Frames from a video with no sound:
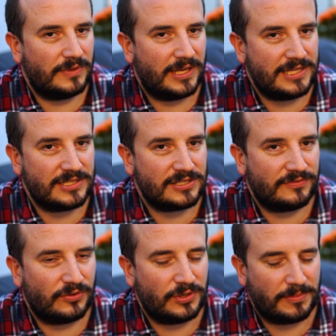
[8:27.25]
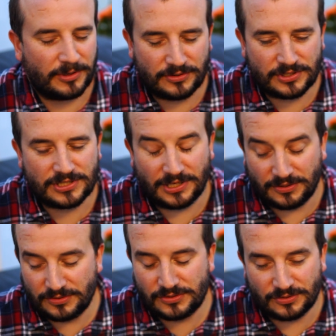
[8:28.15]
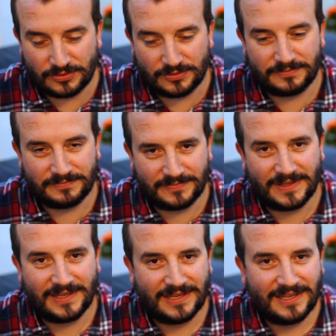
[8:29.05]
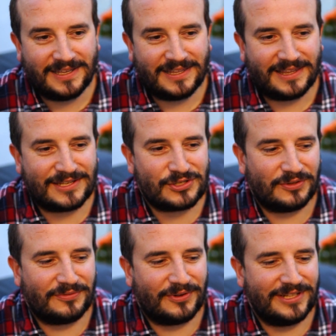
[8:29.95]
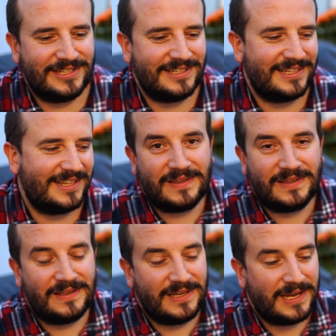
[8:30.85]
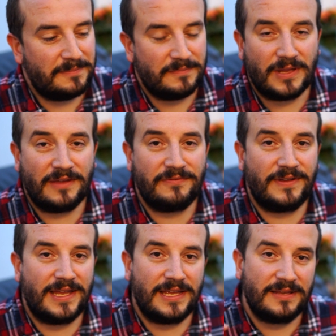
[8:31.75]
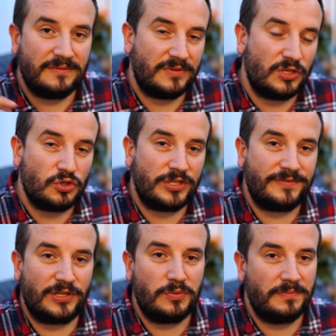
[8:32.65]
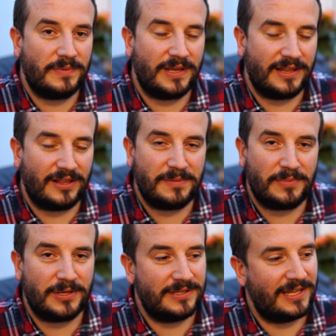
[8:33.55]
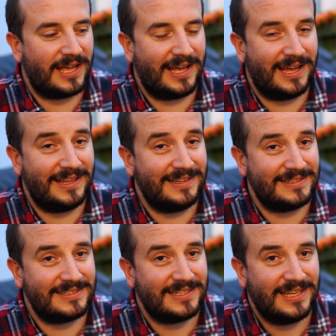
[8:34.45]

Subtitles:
ideas are floating about just now, so that's good fun. Yeah, if you enjoyed the video, hit the like button, and